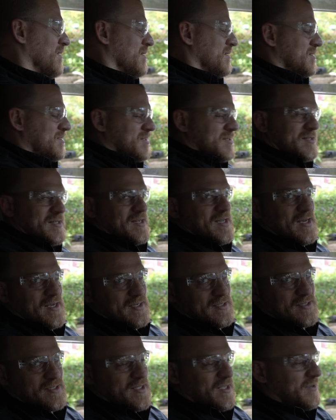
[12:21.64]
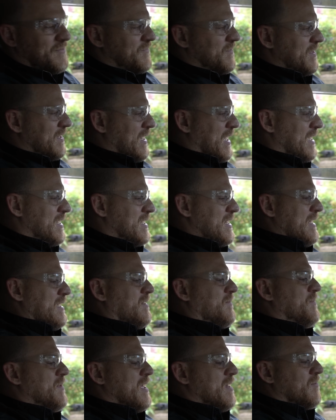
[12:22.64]
this is the kind of stuff that I need
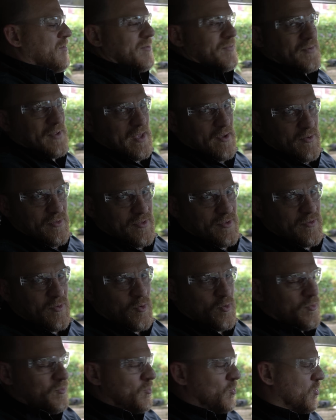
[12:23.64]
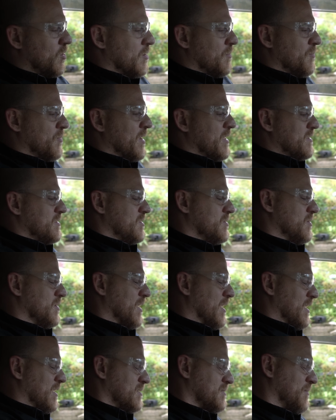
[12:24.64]
to be able to play with the tool more and bring to you
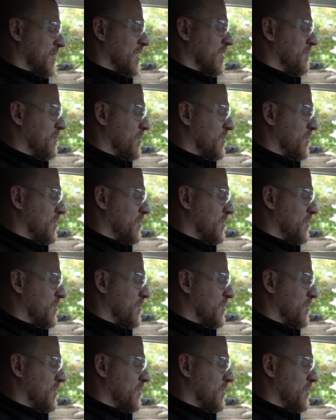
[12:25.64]
guys. My